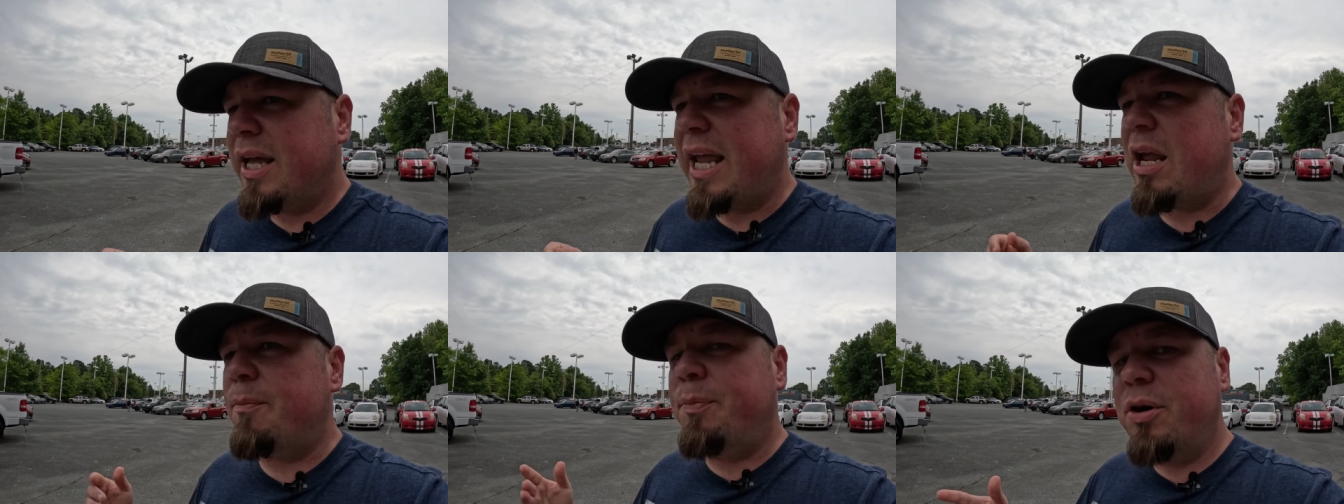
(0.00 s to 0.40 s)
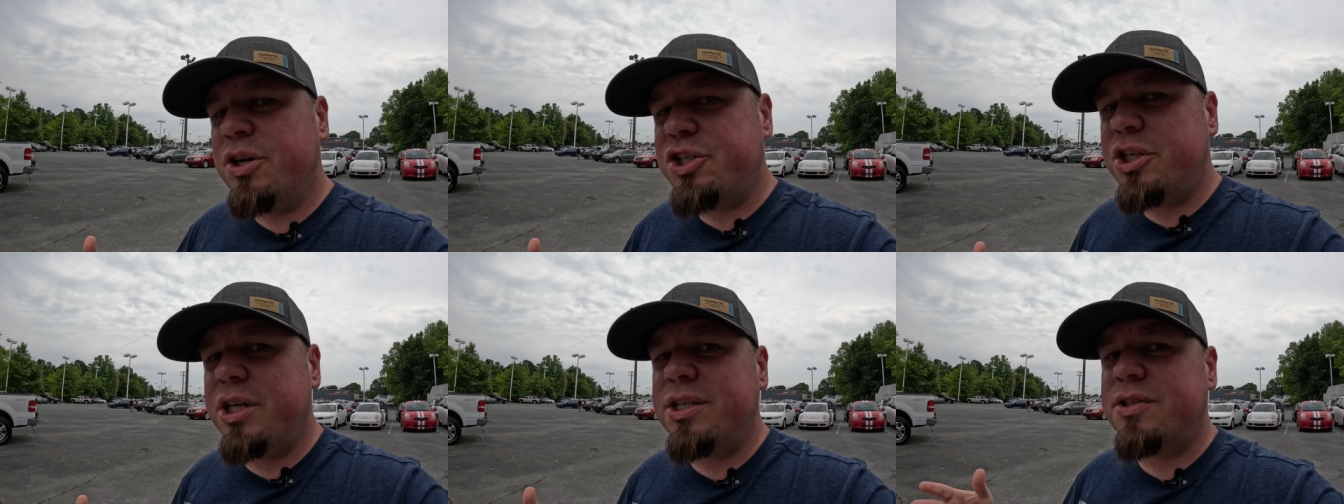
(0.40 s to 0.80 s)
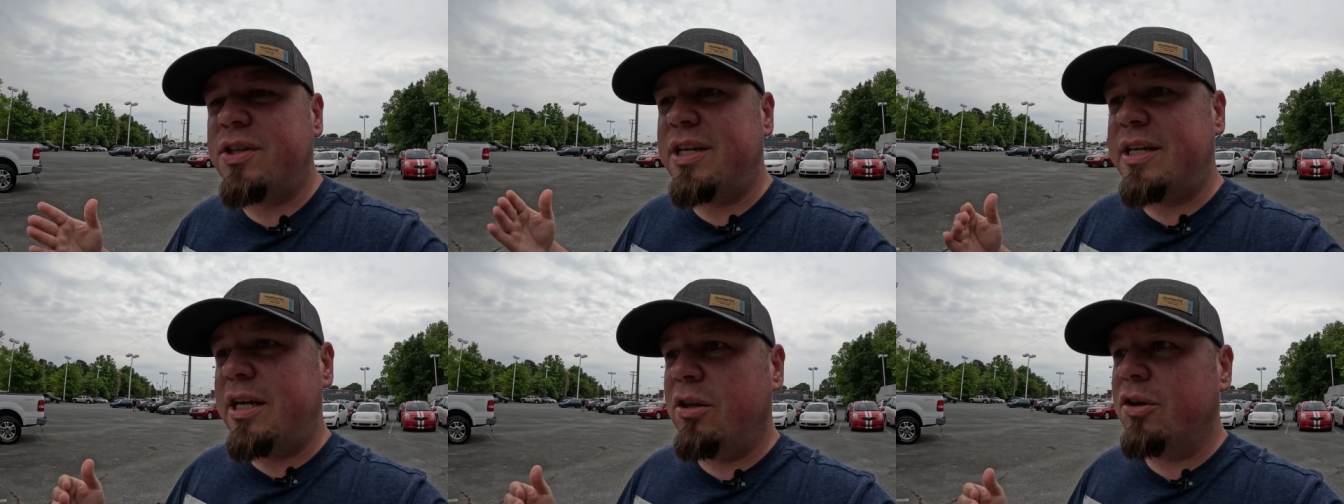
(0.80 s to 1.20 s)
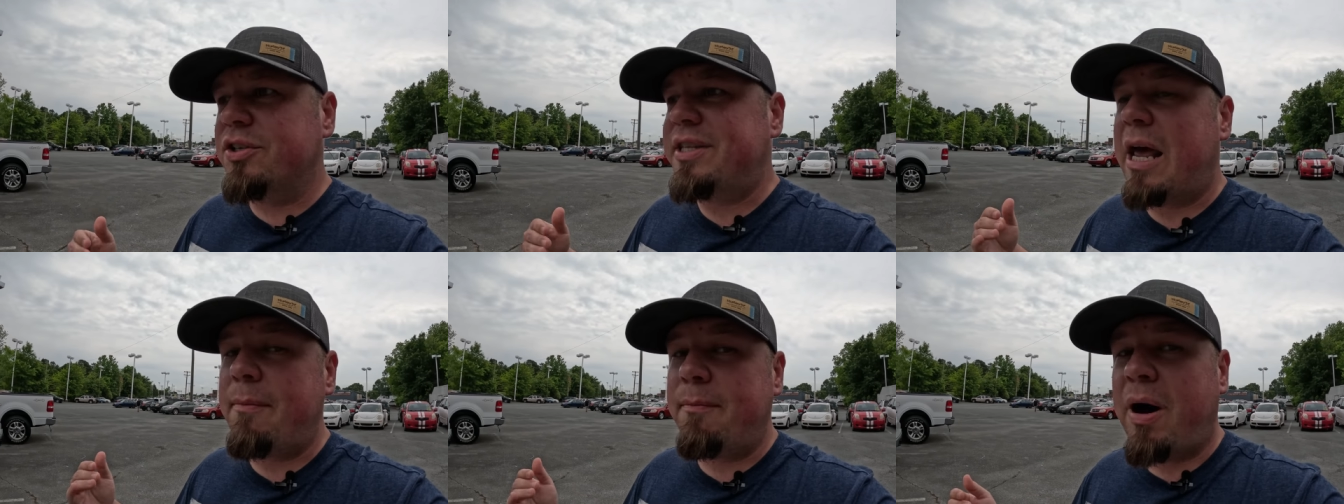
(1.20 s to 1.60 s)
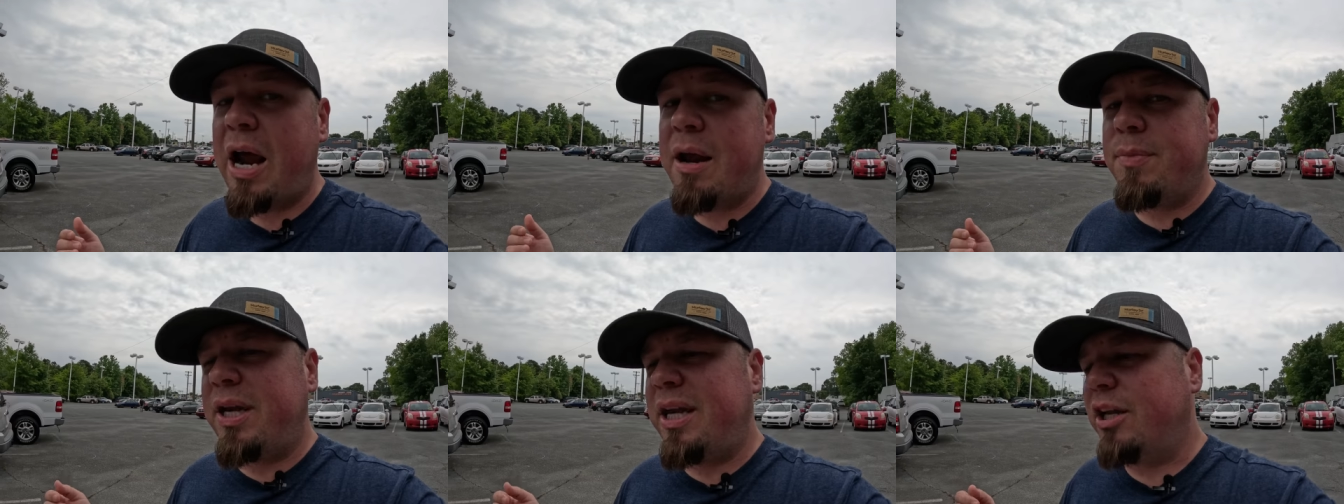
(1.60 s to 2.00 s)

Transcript: it pushes the dealers that might be